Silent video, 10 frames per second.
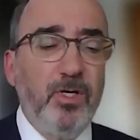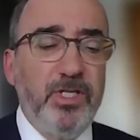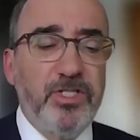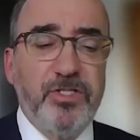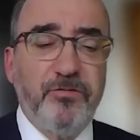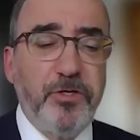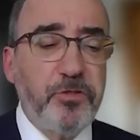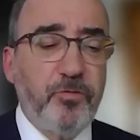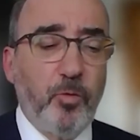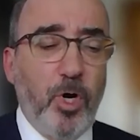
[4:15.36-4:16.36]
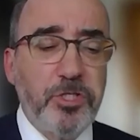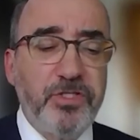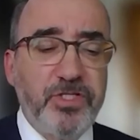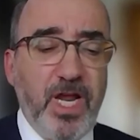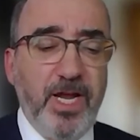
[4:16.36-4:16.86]
it's sufficient for
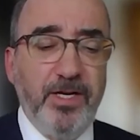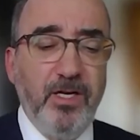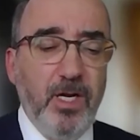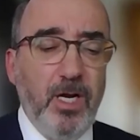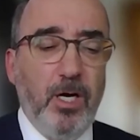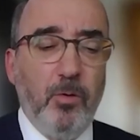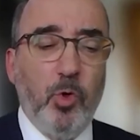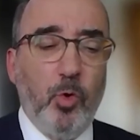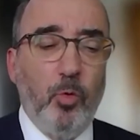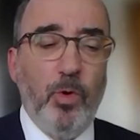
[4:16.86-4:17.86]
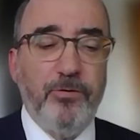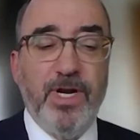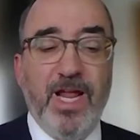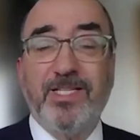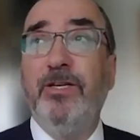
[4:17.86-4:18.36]
Washington State, or whether
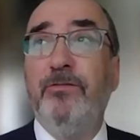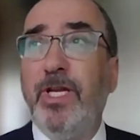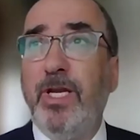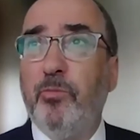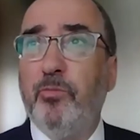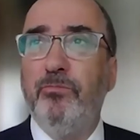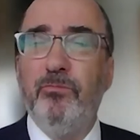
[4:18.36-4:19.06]
an activity